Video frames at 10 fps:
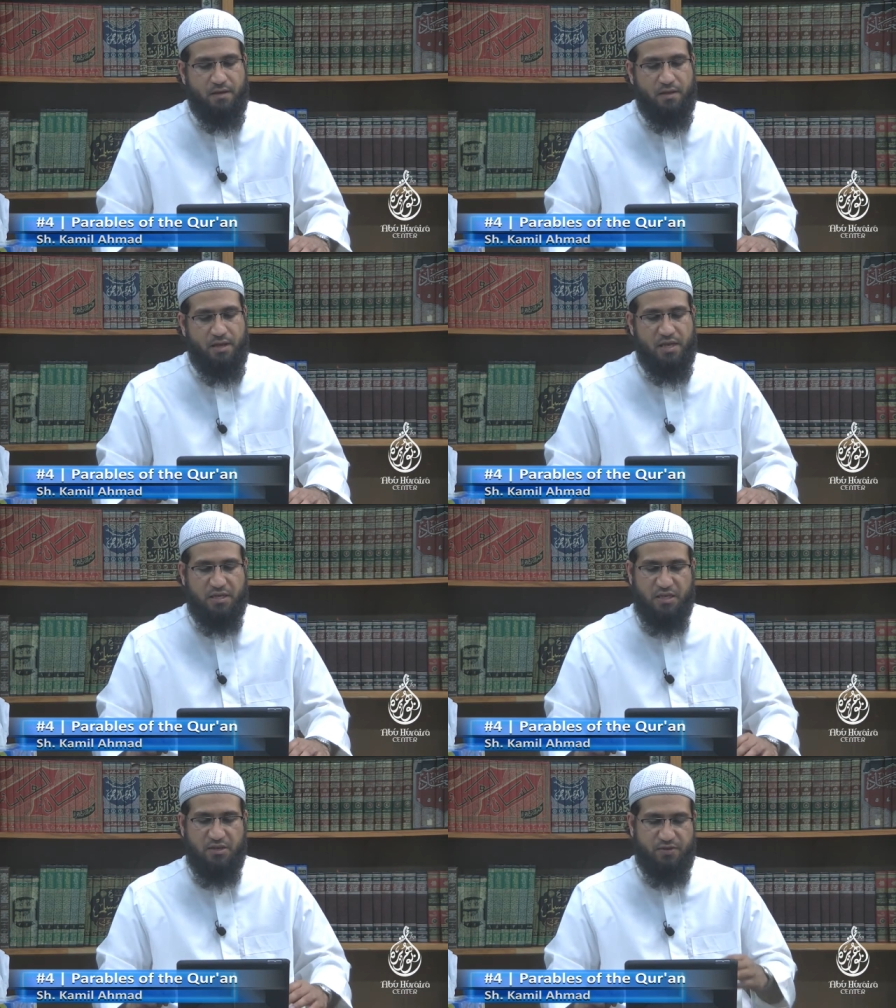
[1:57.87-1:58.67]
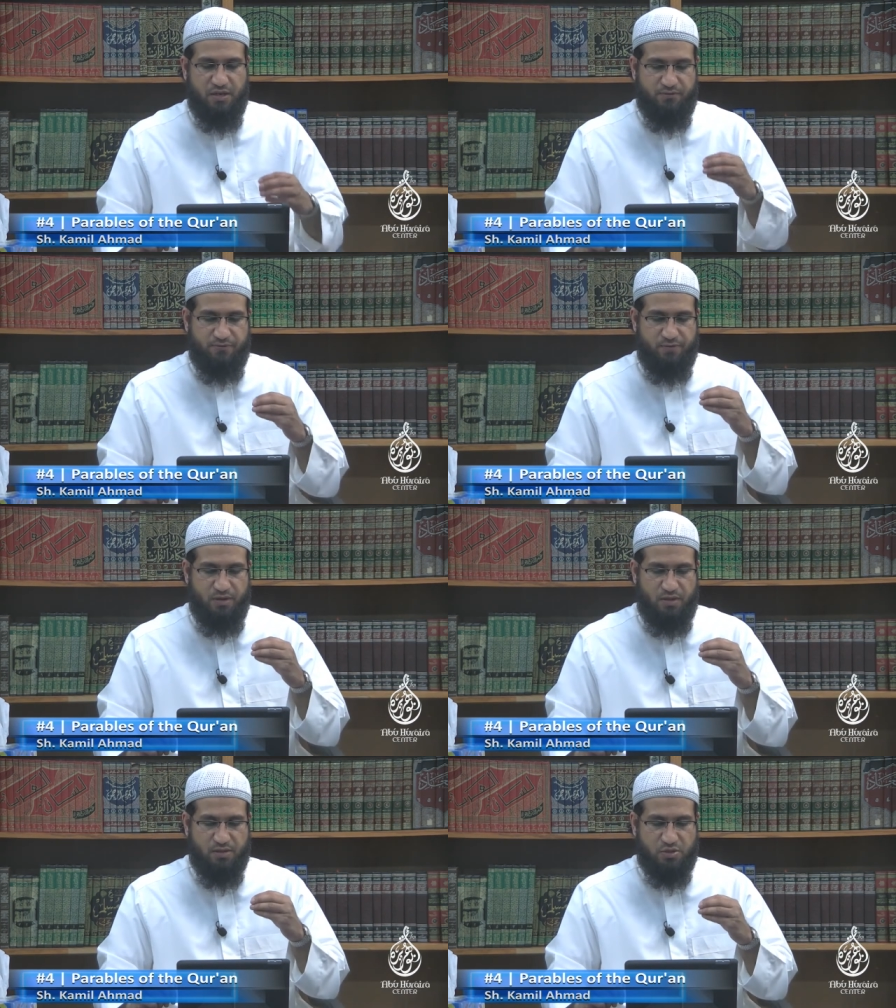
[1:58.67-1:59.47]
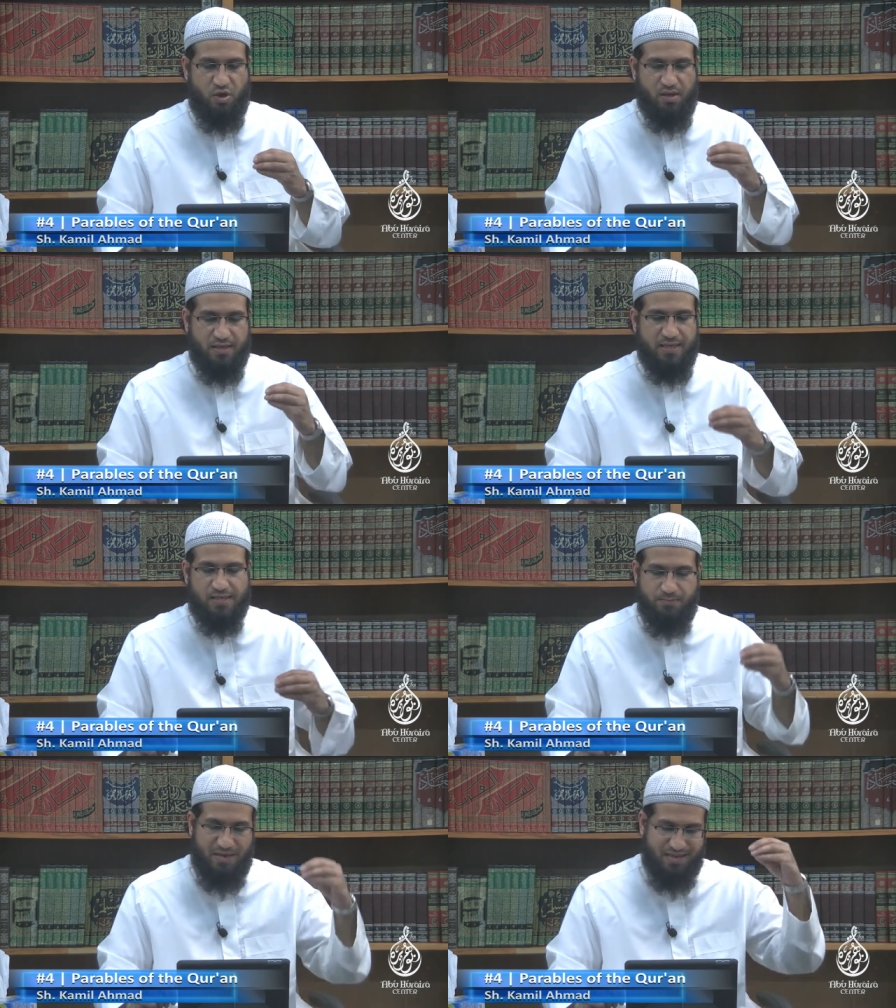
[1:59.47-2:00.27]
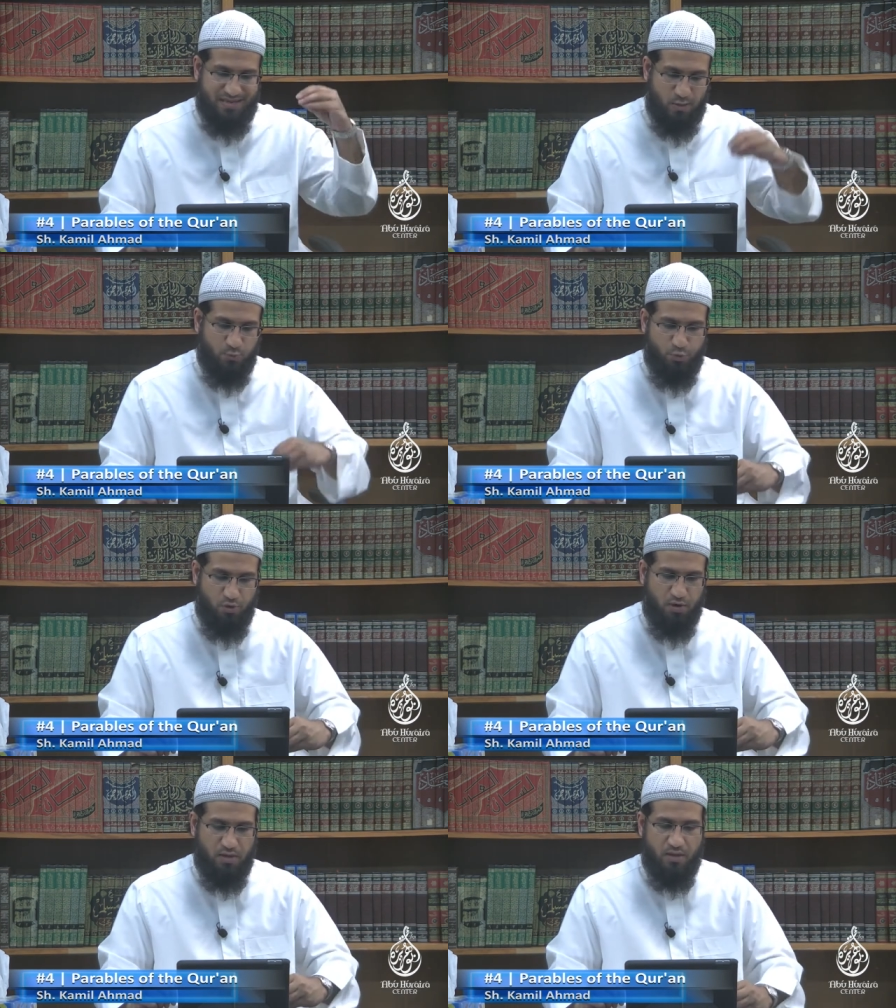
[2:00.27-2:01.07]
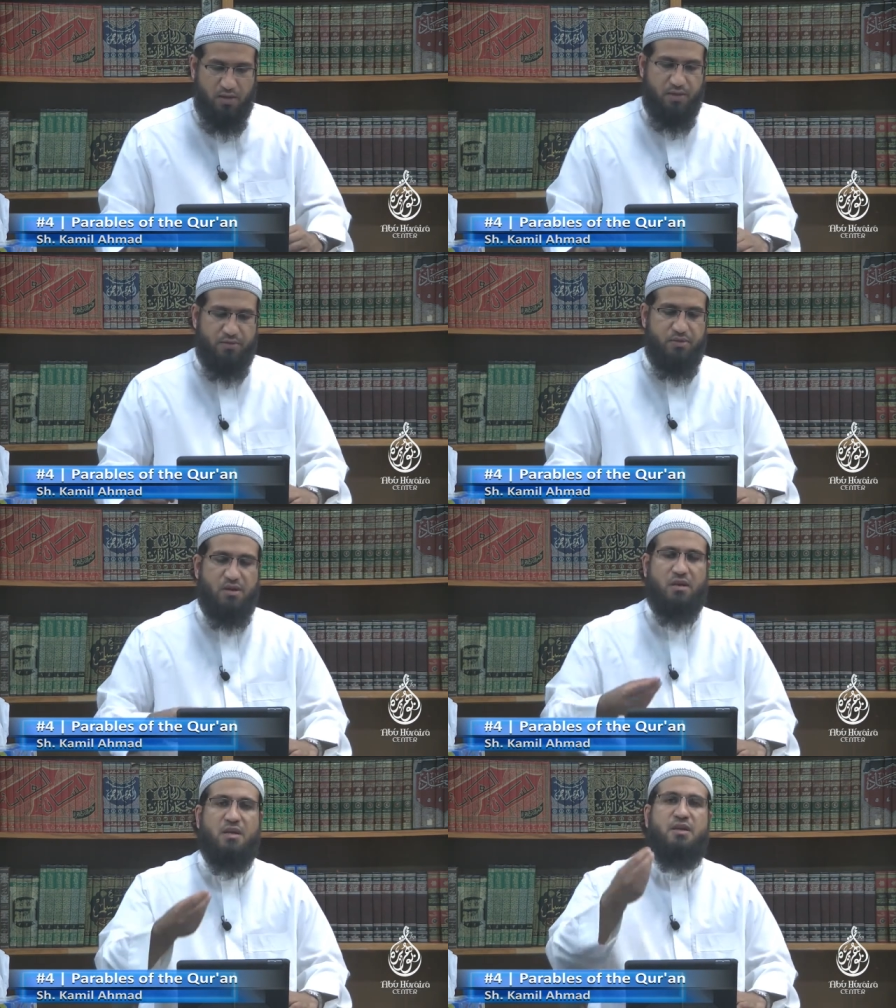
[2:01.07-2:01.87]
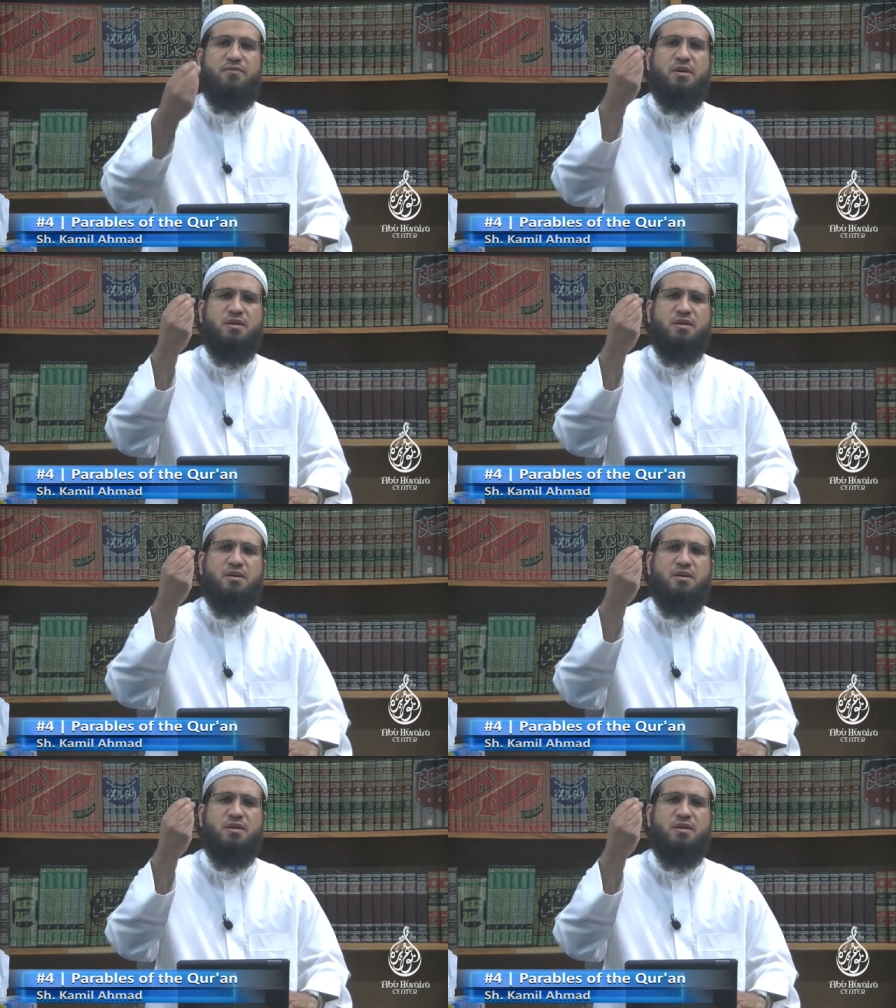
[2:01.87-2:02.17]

And even if it is not hit by a downpour, then even a